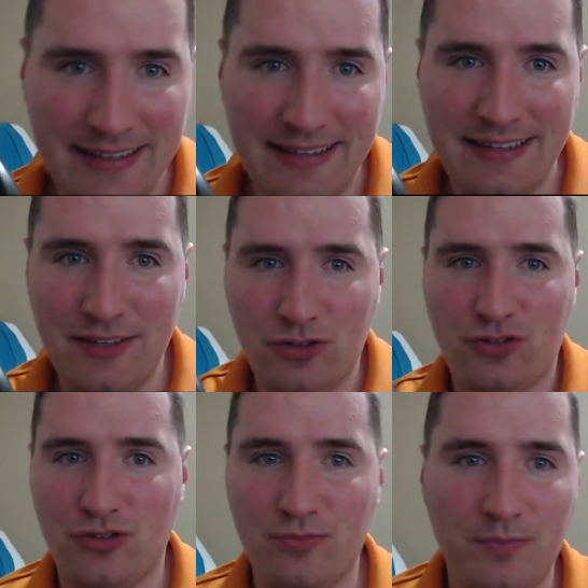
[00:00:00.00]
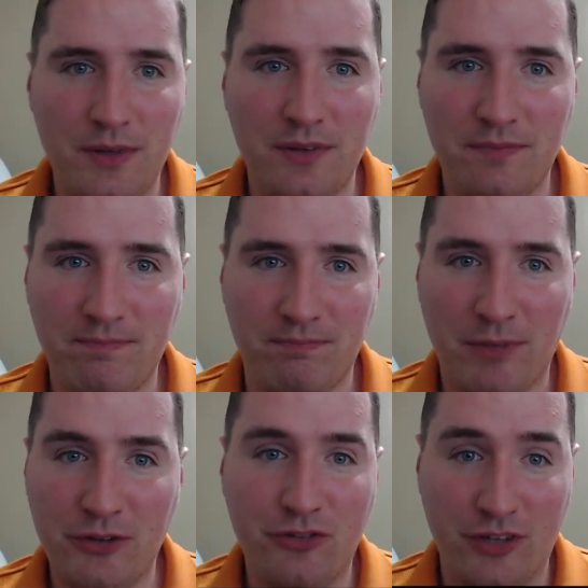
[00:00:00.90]
he's
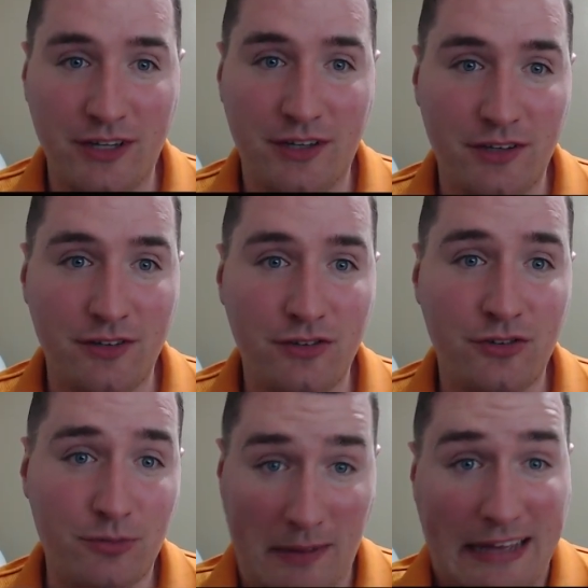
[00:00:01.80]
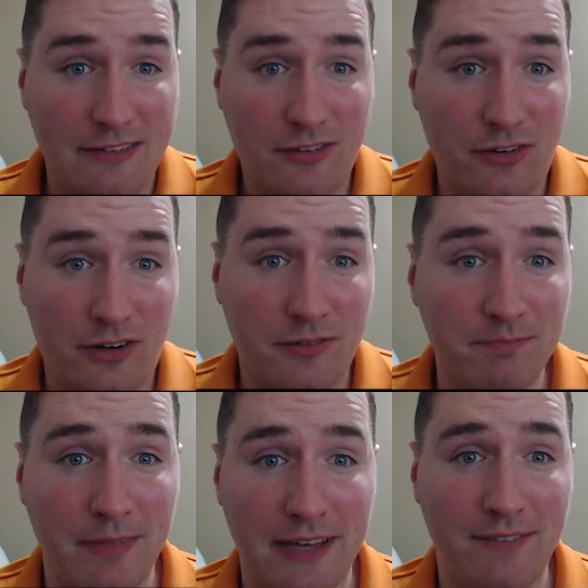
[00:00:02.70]
much like his sponsor,
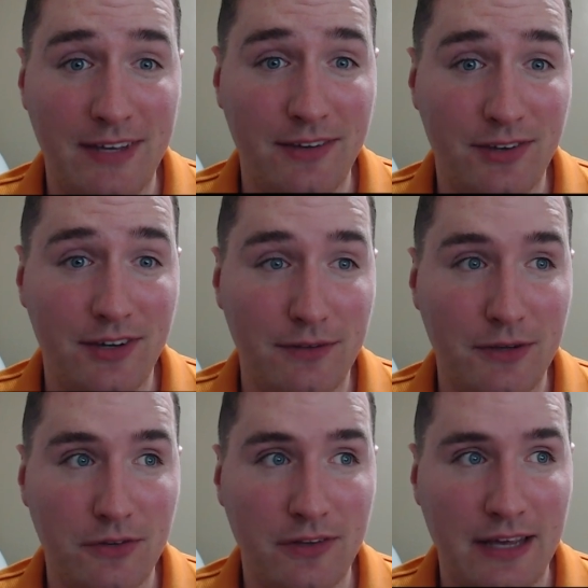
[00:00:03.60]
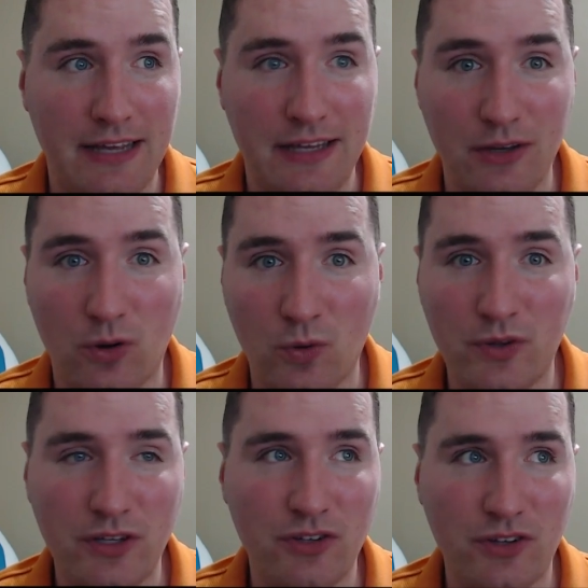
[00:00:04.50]
maybe you could even say. He
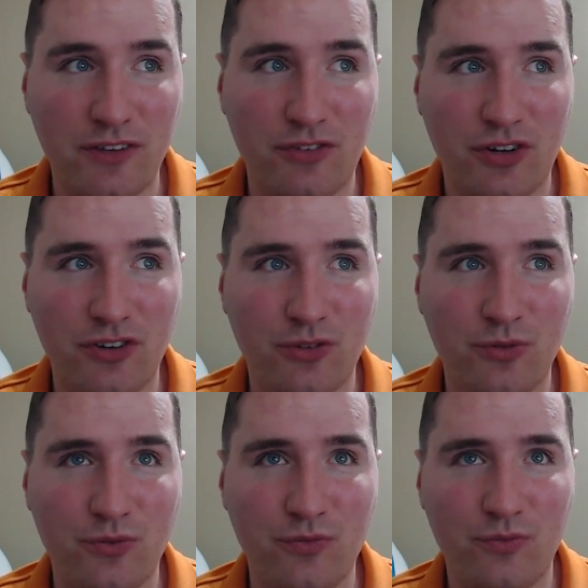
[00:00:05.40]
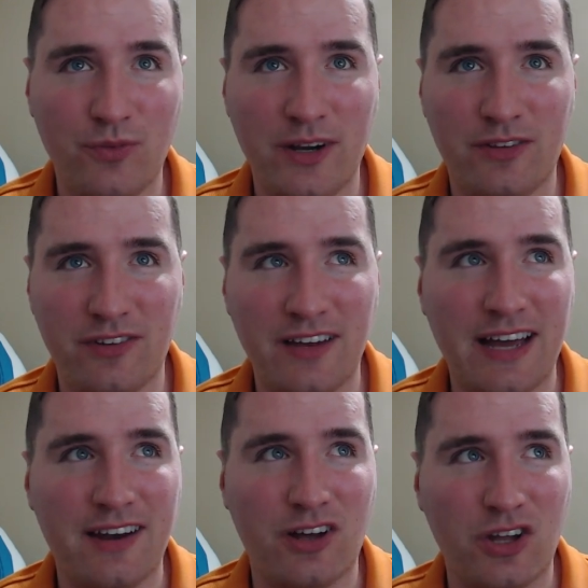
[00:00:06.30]
only delivers when it's
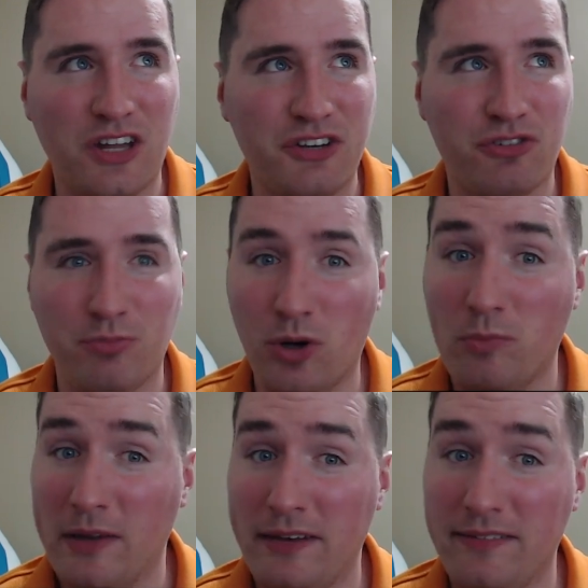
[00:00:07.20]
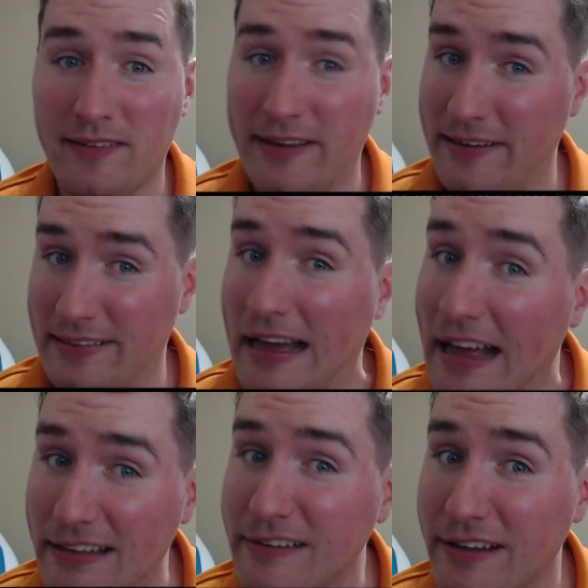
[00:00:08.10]
not a clutch moment like the
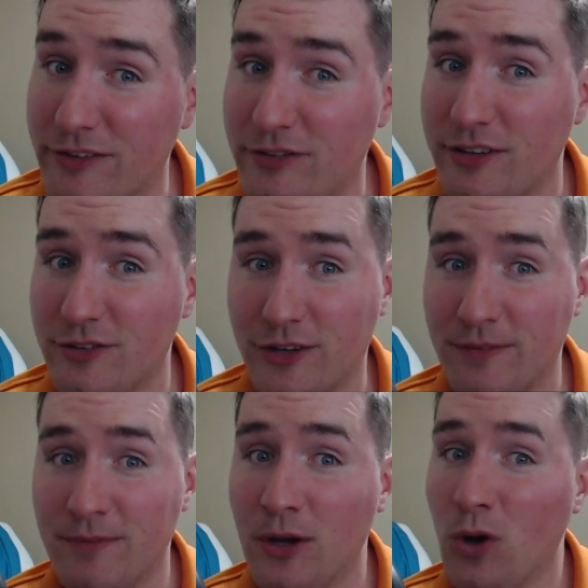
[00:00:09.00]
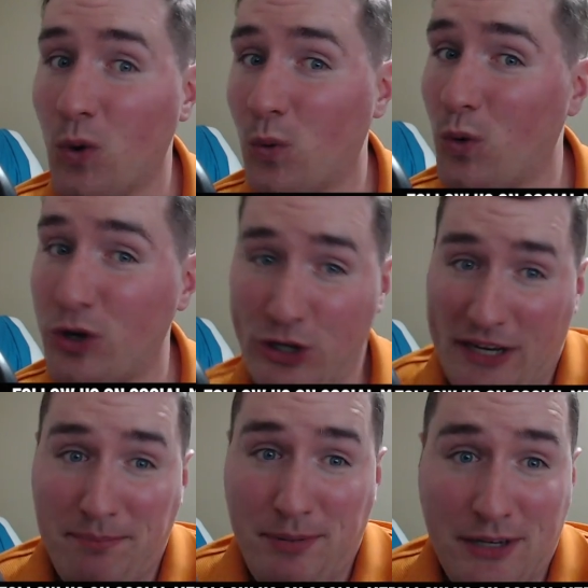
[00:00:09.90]
holiday season or
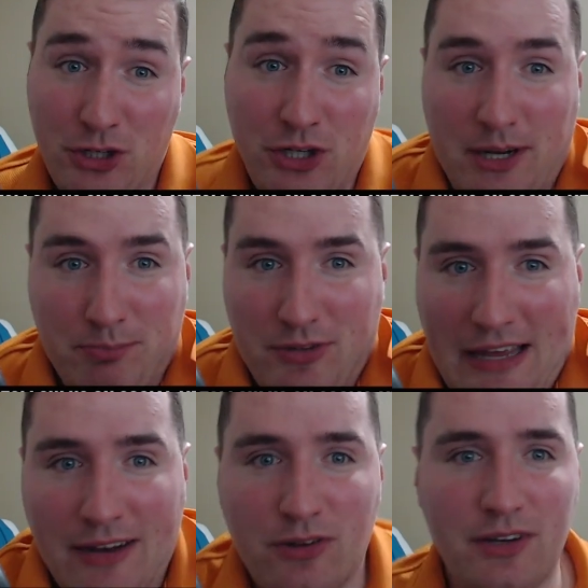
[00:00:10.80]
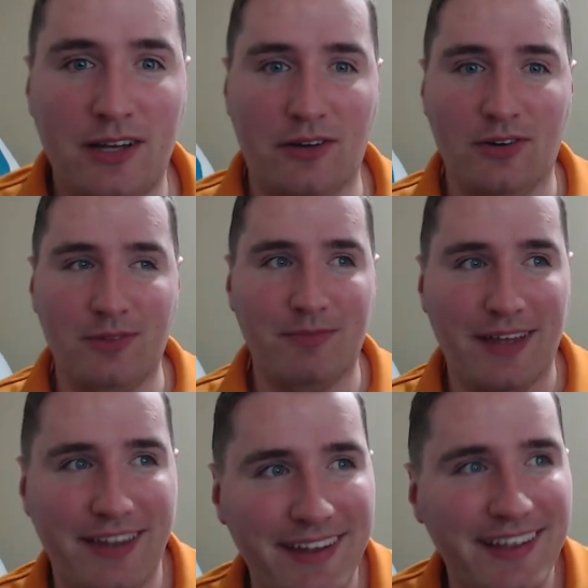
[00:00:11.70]
championships. I don't know. But,